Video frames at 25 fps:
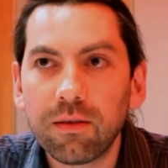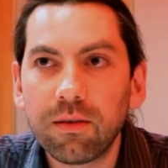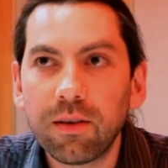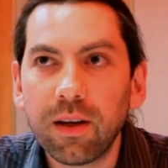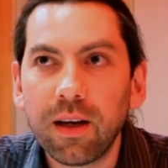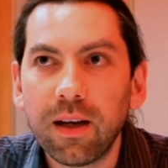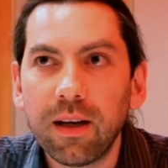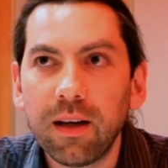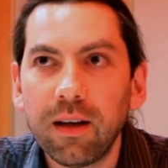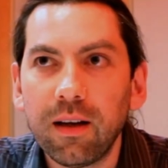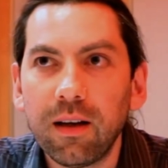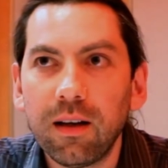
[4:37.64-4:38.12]

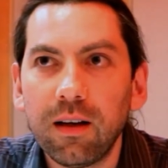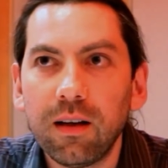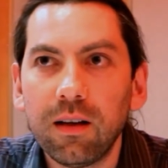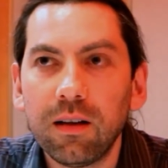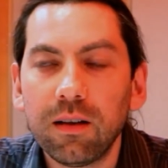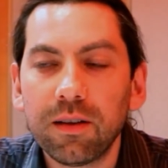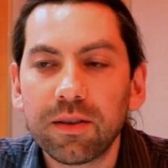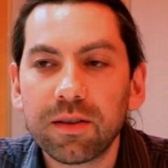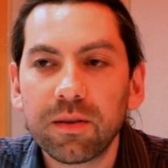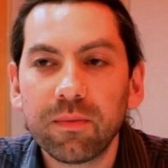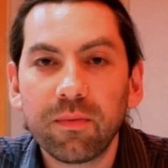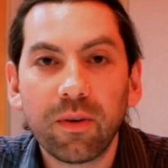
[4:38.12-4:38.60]
There
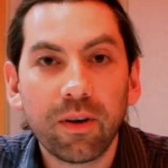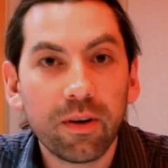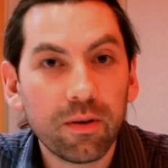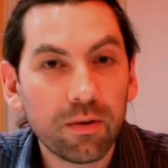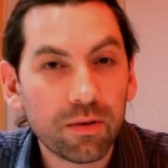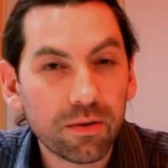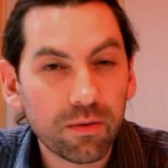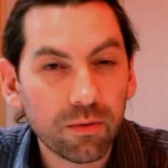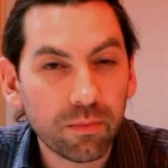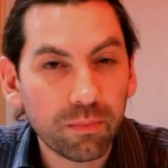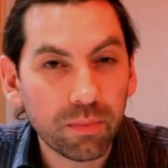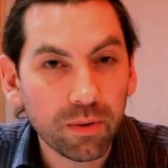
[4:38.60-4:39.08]
are some very
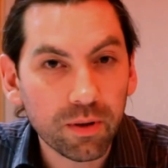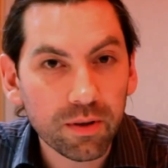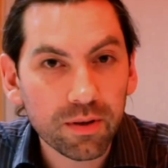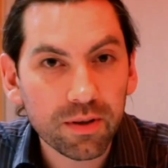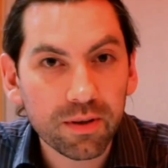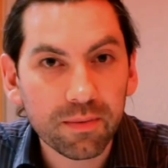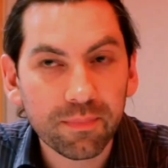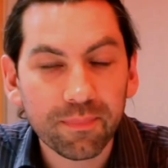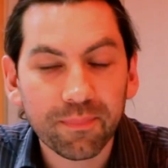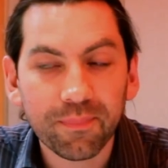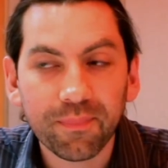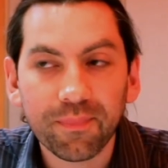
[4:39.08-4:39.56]
useful
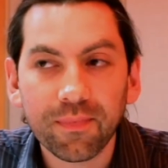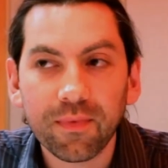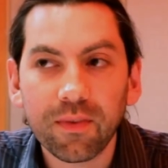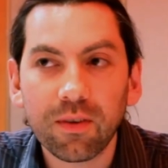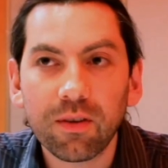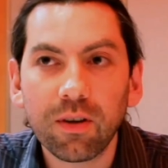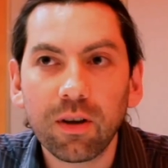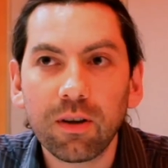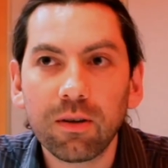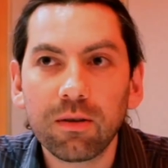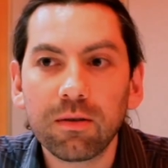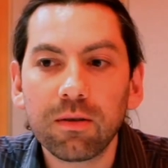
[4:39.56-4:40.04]
books.
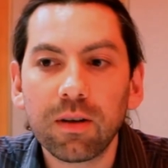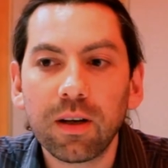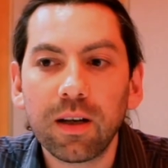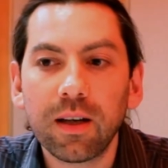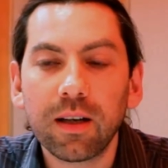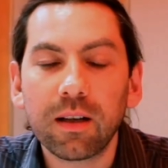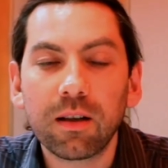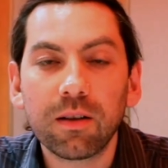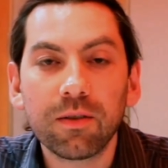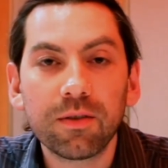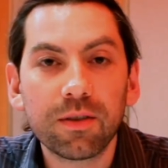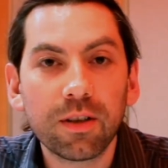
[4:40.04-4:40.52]
So,
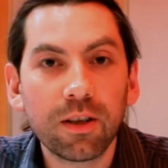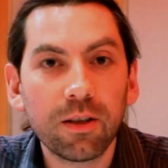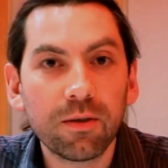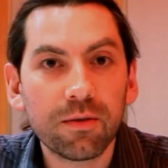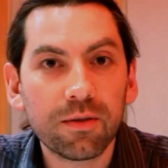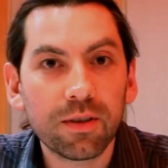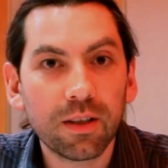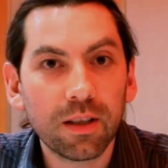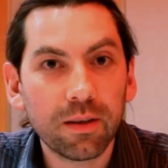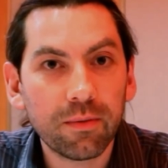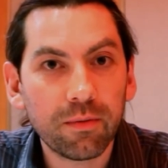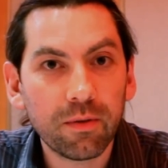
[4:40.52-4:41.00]

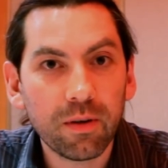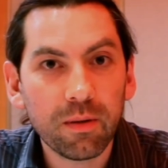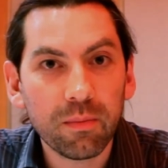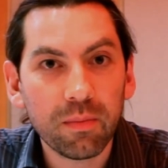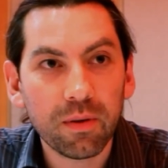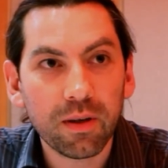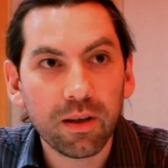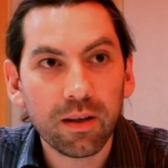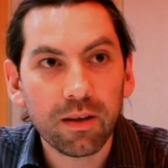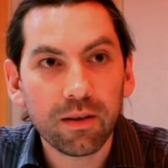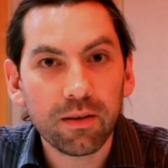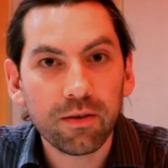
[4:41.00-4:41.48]
Continuous Delivery
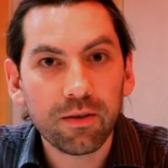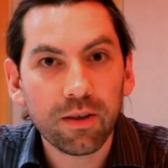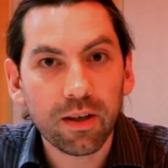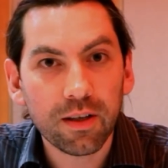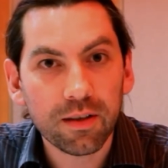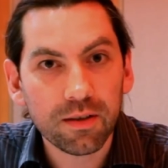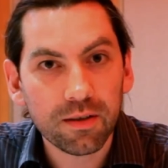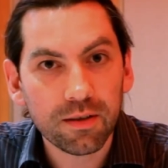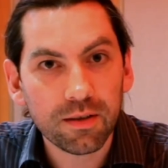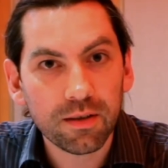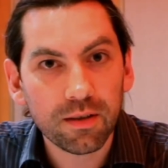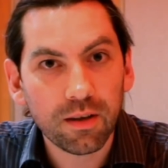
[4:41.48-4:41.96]
by
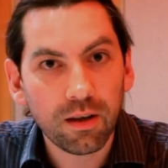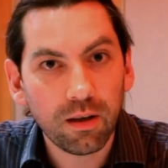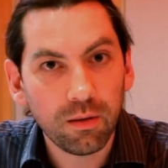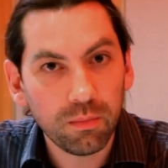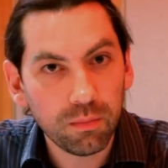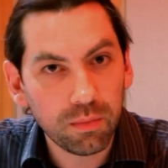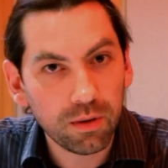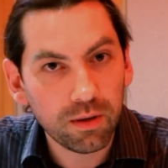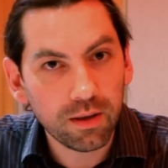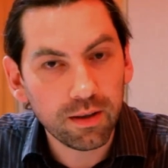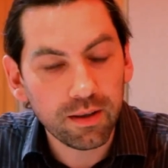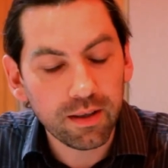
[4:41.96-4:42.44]
Jez
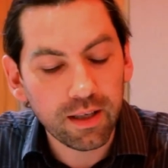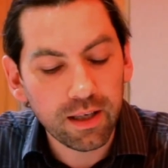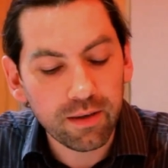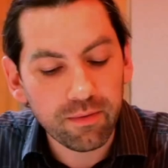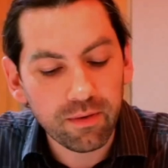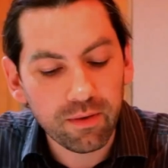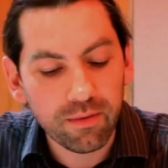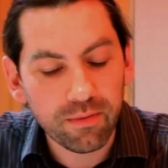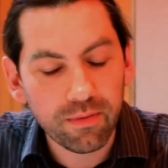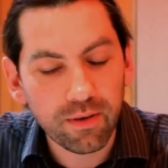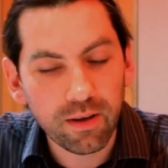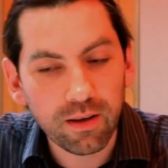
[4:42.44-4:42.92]
Humble and
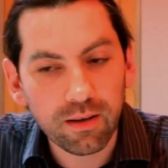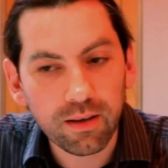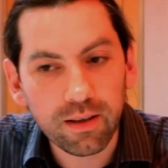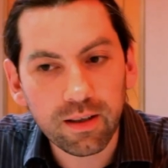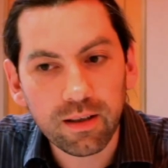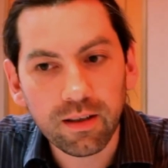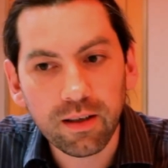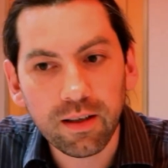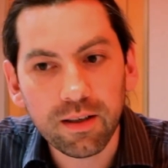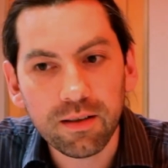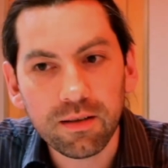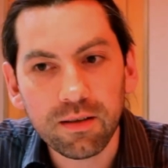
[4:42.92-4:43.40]
David
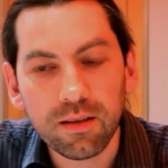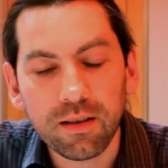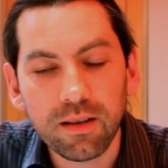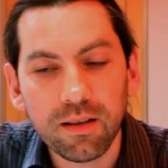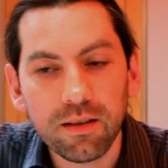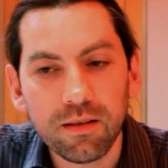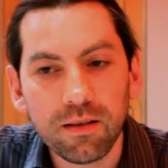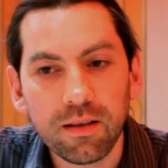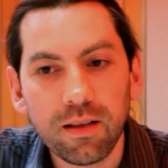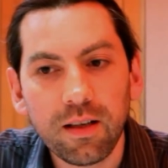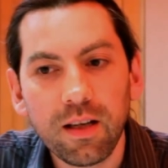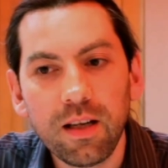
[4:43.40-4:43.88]
Farley is
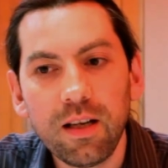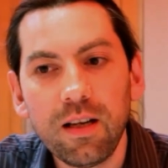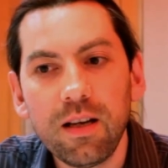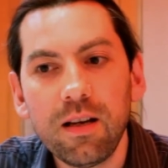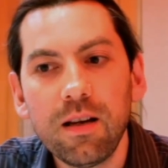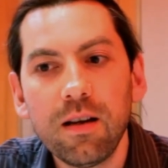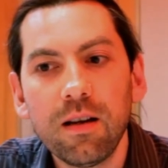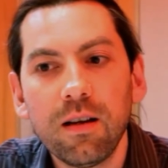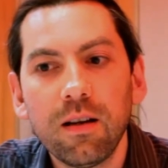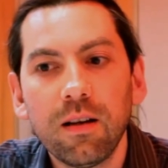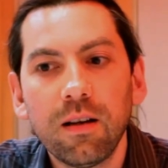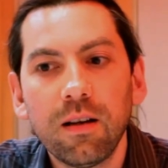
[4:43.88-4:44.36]
a key